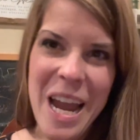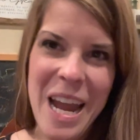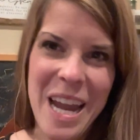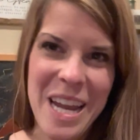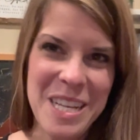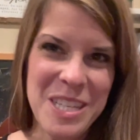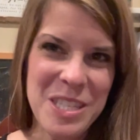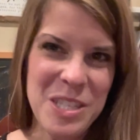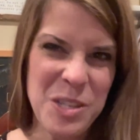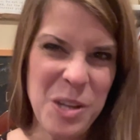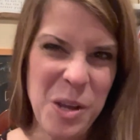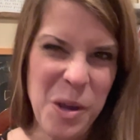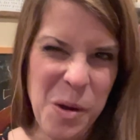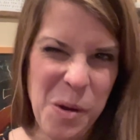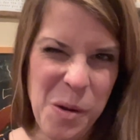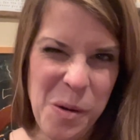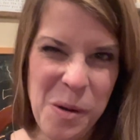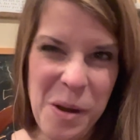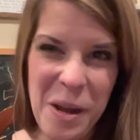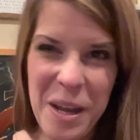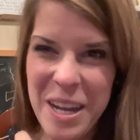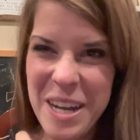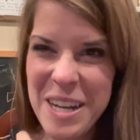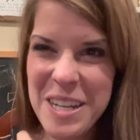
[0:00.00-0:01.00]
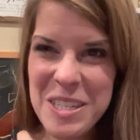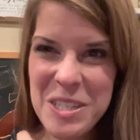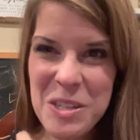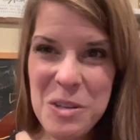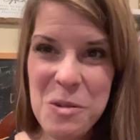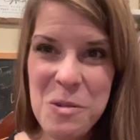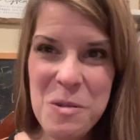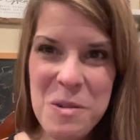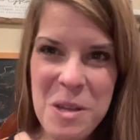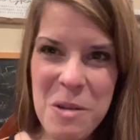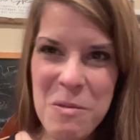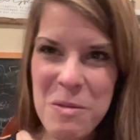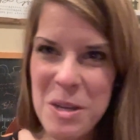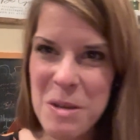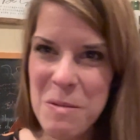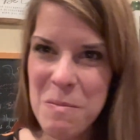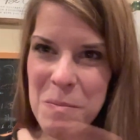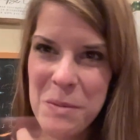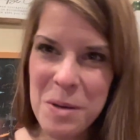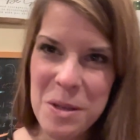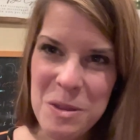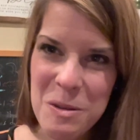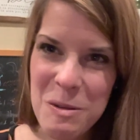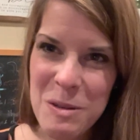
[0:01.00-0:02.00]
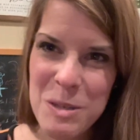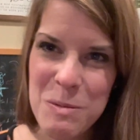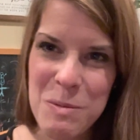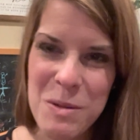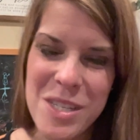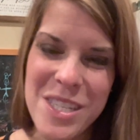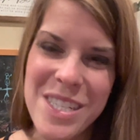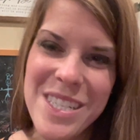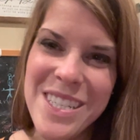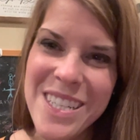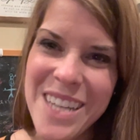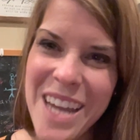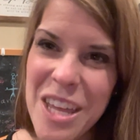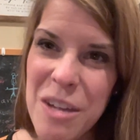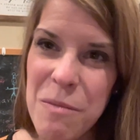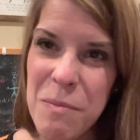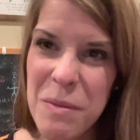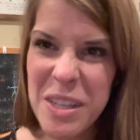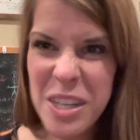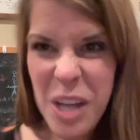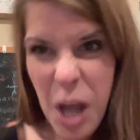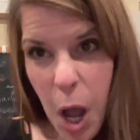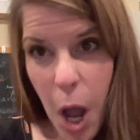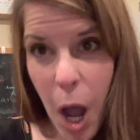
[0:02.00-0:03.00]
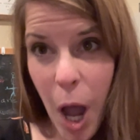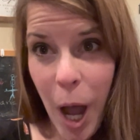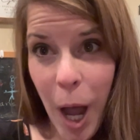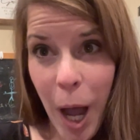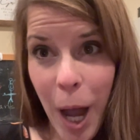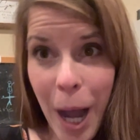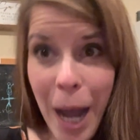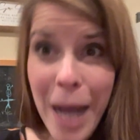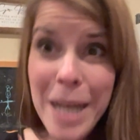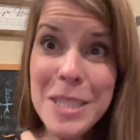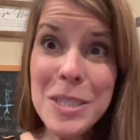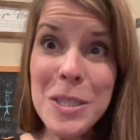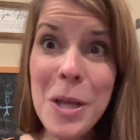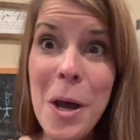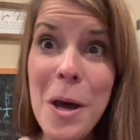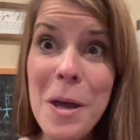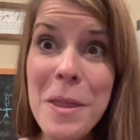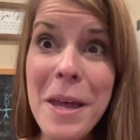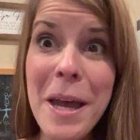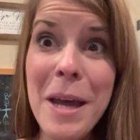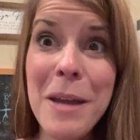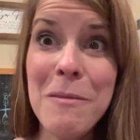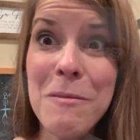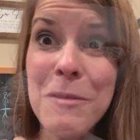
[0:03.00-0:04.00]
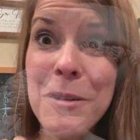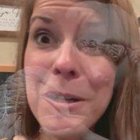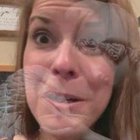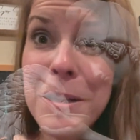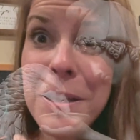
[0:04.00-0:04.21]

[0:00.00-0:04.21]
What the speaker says: And so it's cool that we can put those pieces together and be like, oh, I saw that in real